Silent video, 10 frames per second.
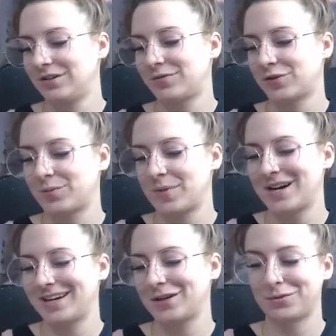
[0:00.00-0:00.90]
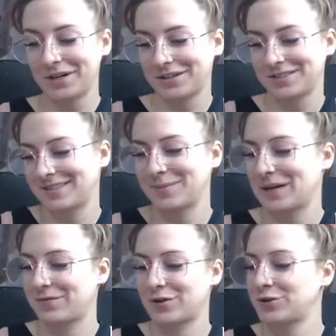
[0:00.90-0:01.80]
for my career. It's my
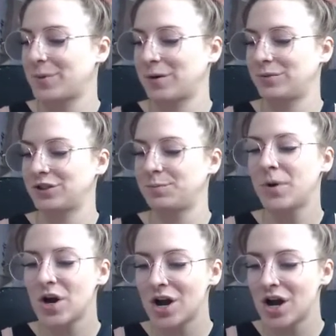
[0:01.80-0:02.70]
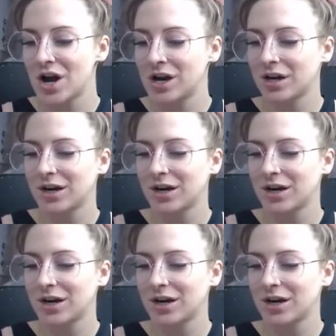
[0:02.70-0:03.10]
first published book.